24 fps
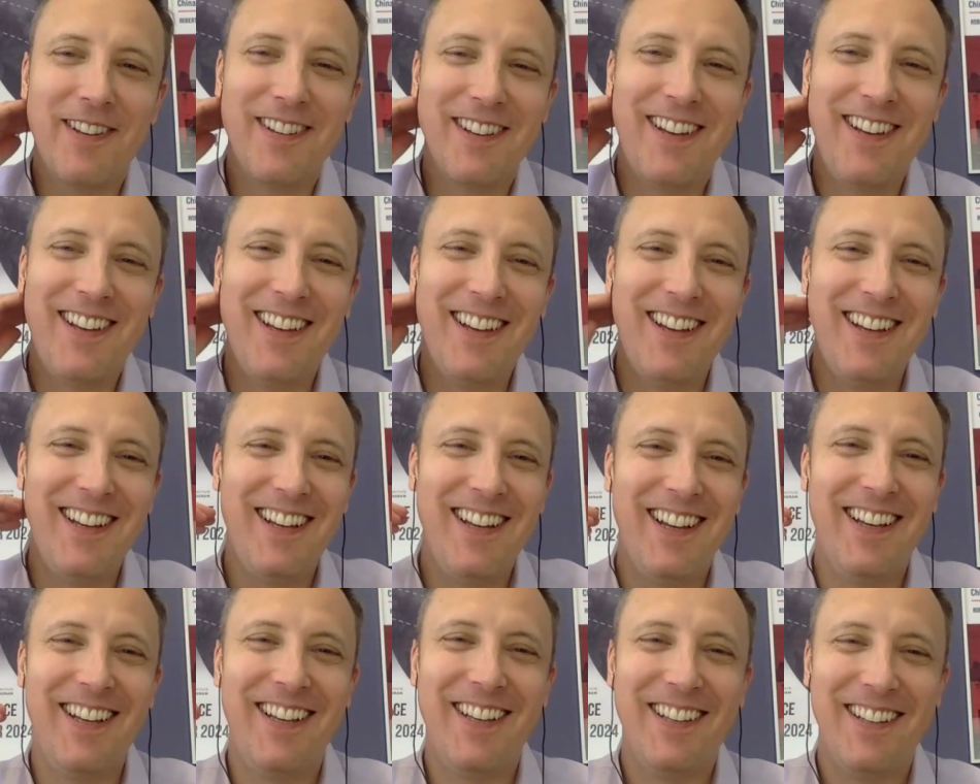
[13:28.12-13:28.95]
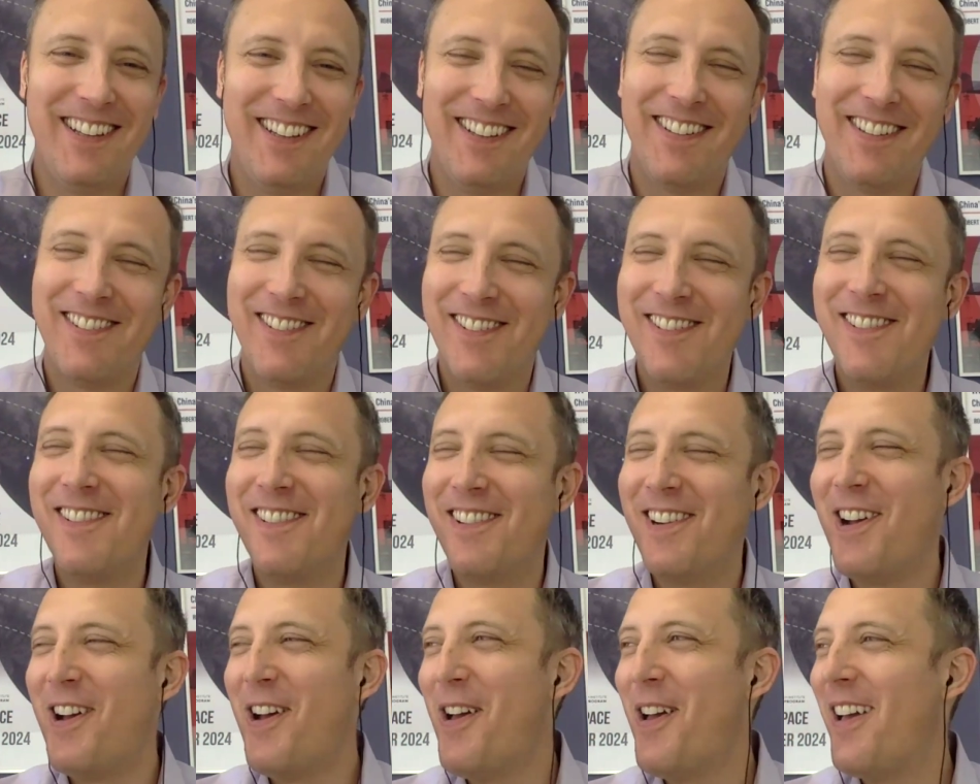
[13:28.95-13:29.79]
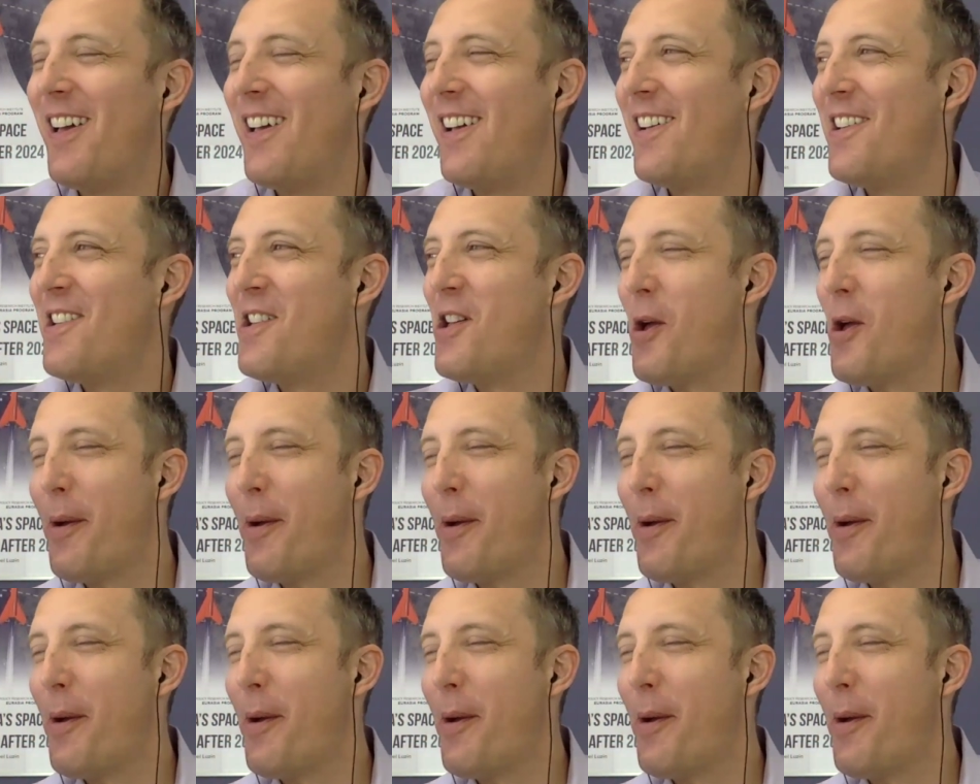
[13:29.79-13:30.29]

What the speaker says: Yeah. And we are at